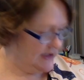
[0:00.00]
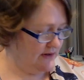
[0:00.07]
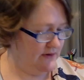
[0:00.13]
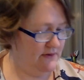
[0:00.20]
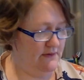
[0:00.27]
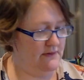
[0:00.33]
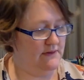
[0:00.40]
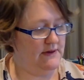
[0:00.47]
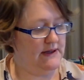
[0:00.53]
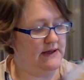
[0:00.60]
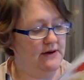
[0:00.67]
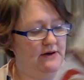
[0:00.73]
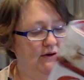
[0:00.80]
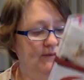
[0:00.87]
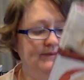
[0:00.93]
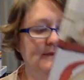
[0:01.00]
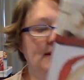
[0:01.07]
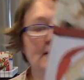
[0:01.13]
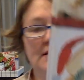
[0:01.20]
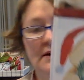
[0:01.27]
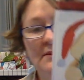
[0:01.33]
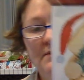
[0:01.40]
count here,
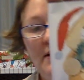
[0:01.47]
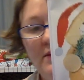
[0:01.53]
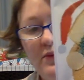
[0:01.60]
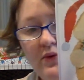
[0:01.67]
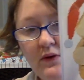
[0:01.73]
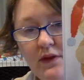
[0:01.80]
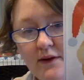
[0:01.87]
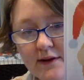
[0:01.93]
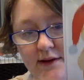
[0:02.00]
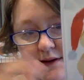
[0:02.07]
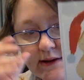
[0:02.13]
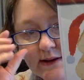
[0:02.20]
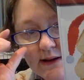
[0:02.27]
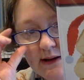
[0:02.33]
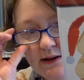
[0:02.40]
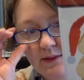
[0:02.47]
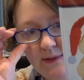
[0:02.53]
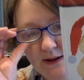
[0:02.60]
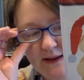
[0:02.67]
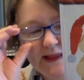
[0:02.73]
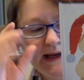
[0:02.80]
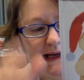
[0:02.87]
but we'll look, it'll
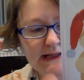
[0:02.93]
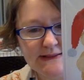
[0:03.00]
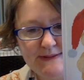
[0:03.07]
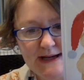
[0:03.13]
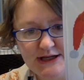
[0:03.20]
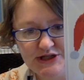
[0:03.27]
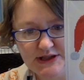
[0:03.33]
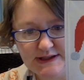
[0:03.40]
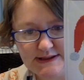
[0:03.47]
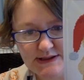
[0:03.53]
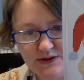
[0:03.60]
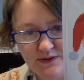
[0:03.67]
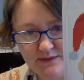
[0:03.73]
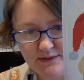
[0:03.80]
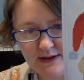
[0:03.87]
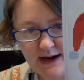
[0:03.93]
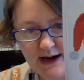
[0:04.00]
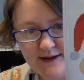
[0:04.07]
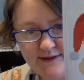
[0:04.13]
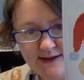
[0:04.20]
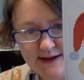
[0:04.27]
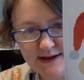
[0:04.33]
be on the next pages. So
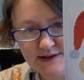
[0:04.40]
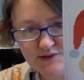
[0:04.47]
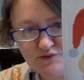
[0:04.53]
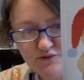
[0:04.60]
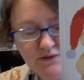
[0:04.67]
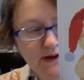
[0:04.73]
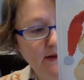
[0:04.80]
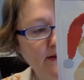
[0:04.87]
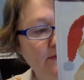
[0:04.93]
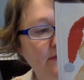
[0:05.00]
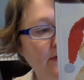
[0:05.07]
I think he's really,